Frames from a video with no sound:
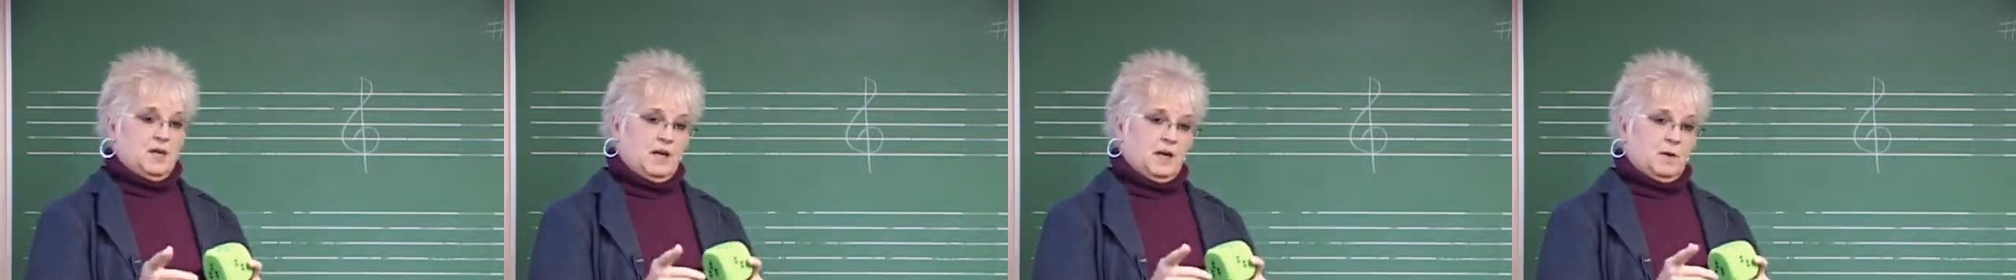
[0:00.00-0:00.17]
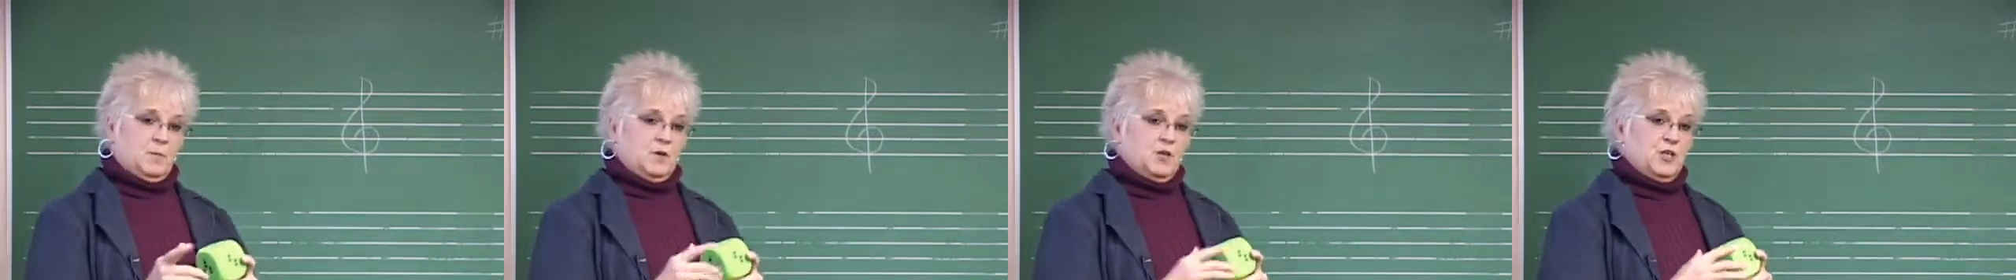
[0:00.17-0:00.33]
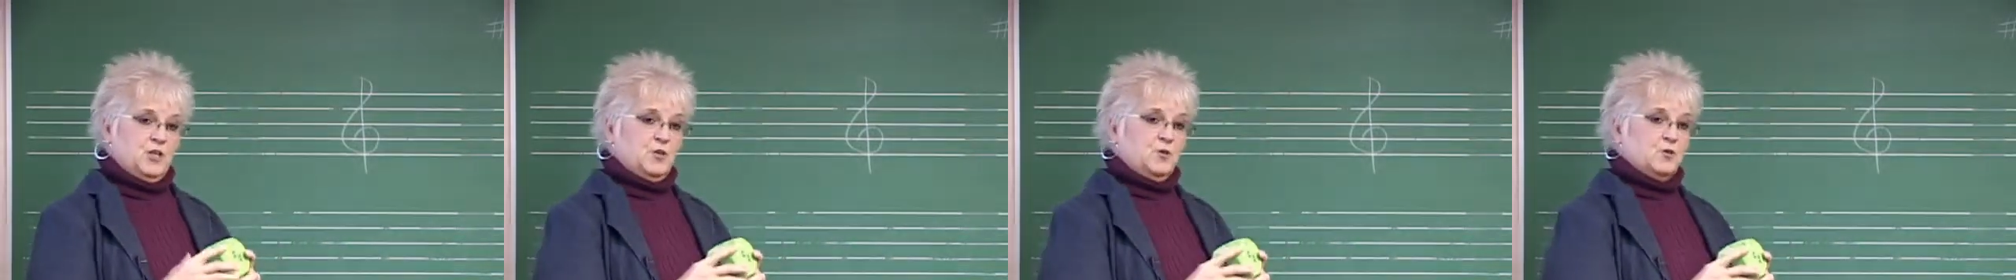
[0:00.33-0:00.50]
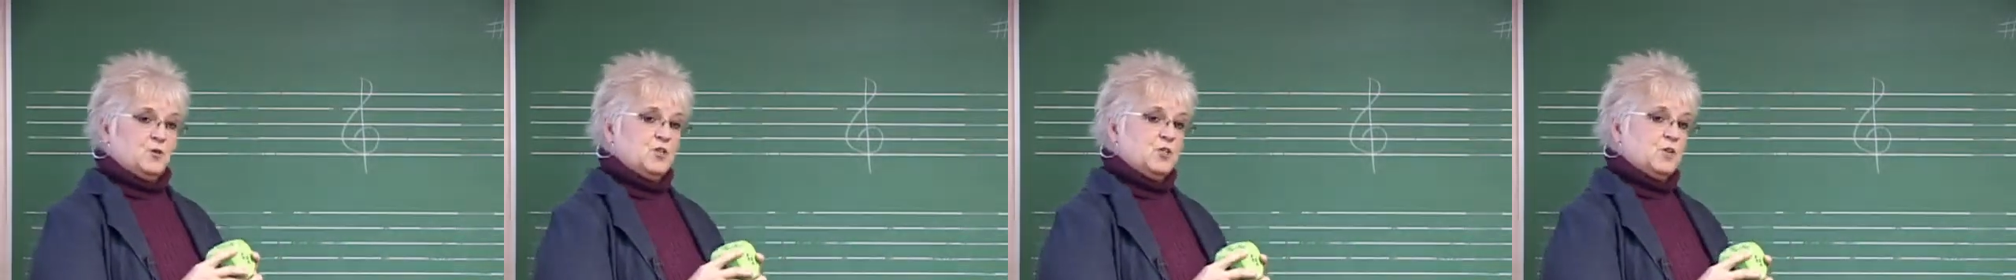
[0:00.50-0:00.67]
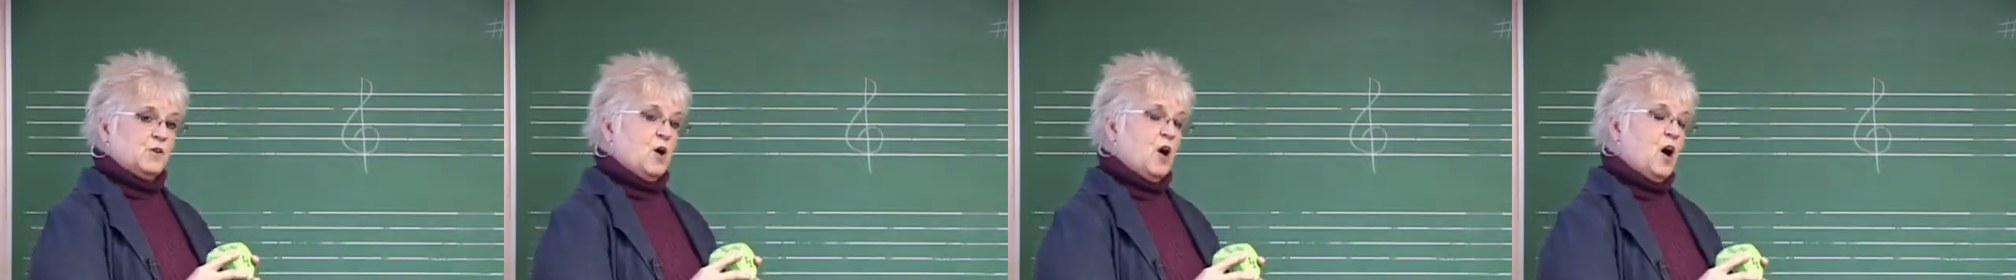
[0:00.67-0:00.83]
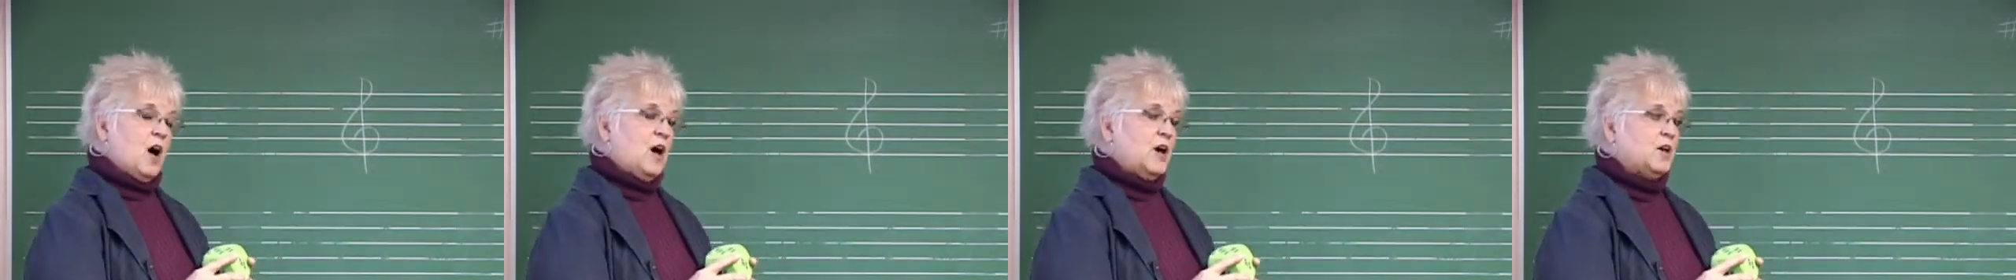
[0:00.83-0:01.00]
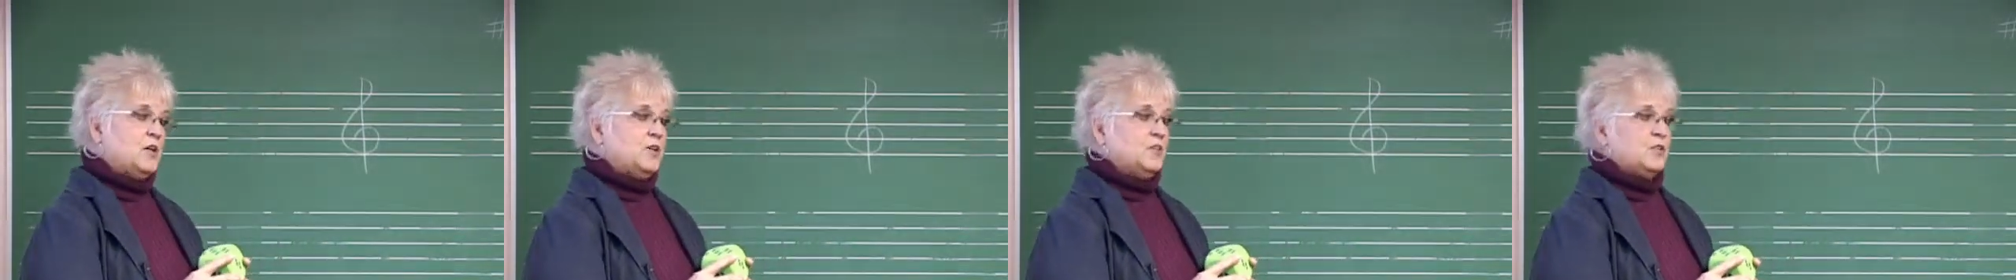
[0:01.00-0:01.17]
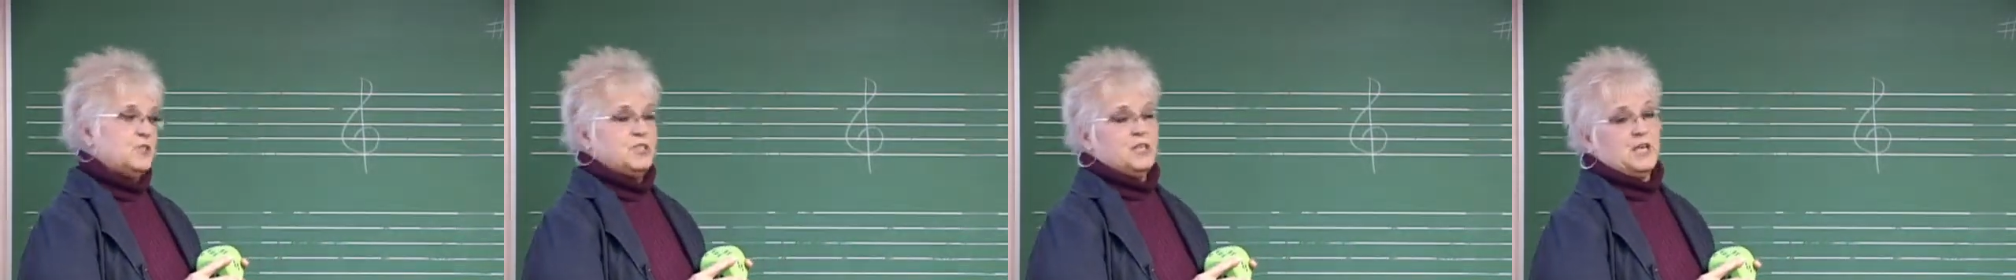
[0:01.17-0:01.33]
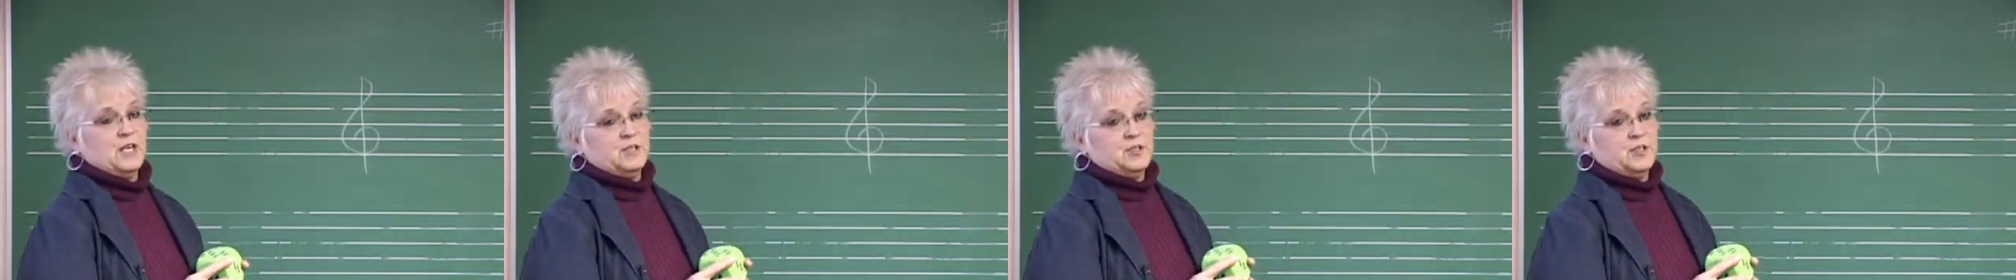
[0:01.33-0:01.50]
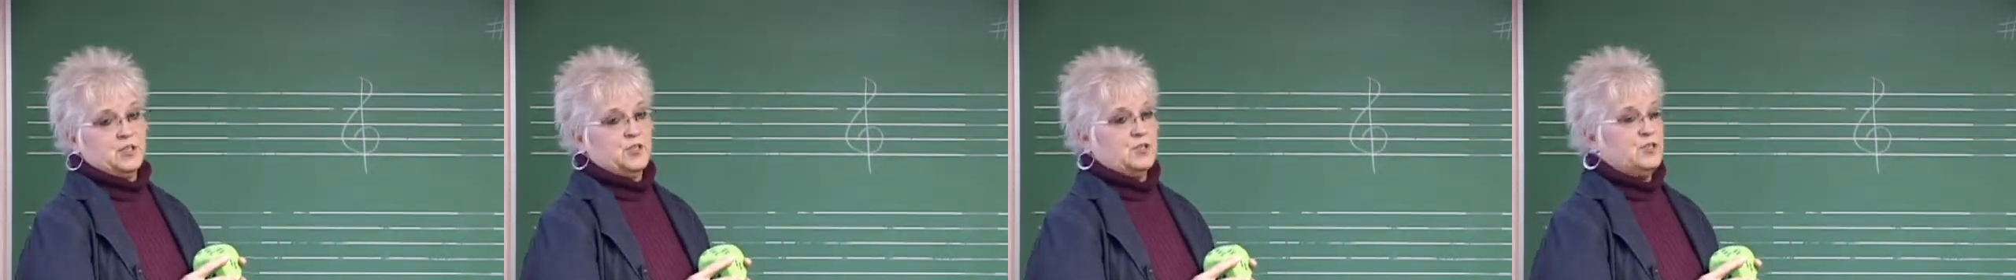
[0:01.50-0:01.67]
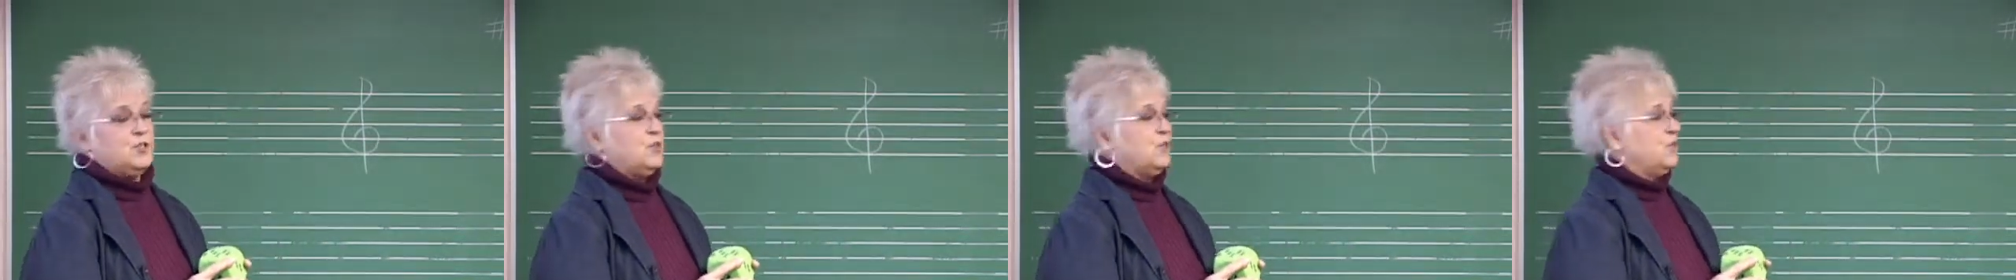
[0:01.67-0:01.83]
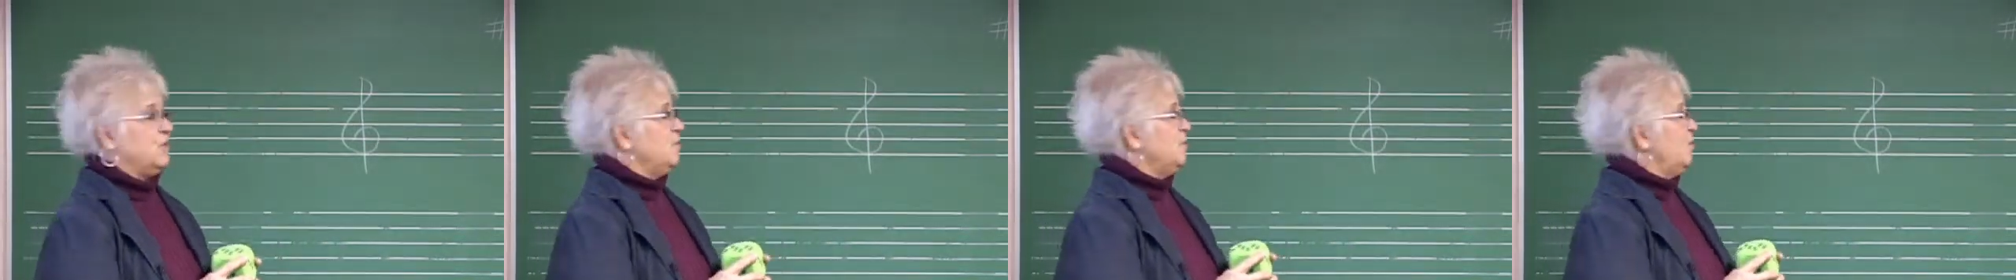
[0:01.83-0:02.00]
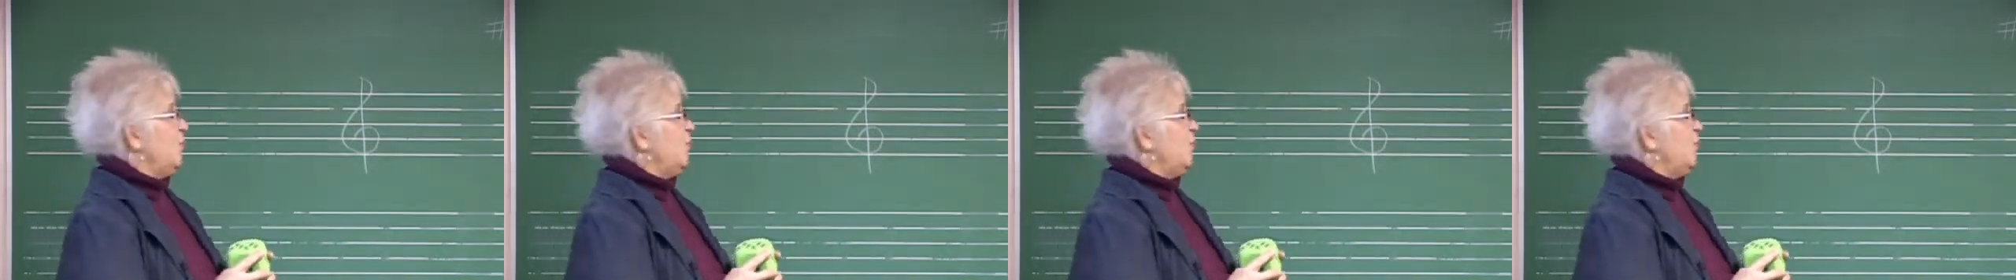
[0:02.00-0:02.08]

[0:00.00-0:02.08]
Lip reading: thing I'm going to do is call your attention to the